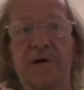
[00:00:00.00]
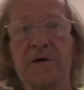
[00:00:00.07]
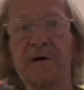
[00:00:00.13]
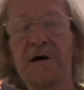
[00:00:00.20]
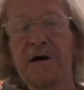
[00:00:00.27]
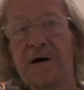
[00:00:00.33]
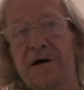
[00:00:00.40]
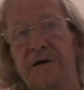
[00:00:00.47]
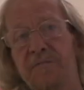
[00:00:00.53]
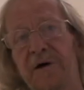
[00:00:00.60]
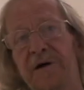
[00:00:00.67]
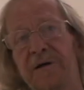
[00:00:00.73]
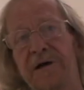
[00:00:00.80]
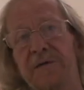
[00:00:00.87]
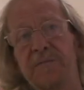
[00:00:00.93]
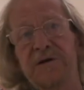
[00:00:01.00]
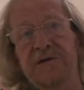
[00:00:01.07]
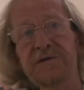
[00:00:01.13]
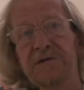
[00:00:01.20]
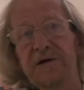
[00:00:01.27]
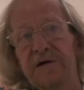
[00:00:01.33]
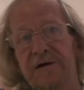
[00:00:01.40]
Hi, my name
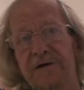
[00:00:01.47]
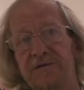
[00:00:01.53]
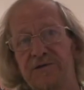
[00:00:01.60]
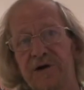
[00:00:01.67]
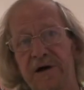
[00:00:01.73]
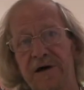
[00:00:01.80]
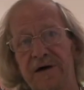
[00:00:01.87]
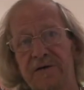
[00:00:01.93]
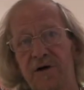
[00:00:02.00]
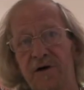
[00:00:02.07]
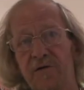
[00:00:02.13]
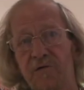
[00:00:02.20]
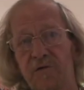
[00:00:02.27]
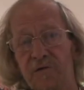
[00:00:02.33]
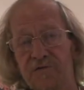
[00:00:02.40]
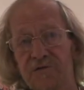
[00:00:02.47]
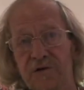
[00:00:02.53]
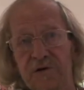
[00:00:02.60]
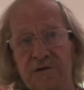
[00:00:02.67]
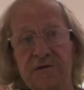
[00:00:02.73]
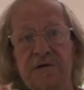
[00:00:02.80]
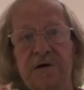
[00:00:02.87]
is uh, Jan
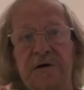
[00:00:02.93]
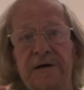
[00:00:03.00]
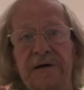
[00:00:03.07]
Olofsson.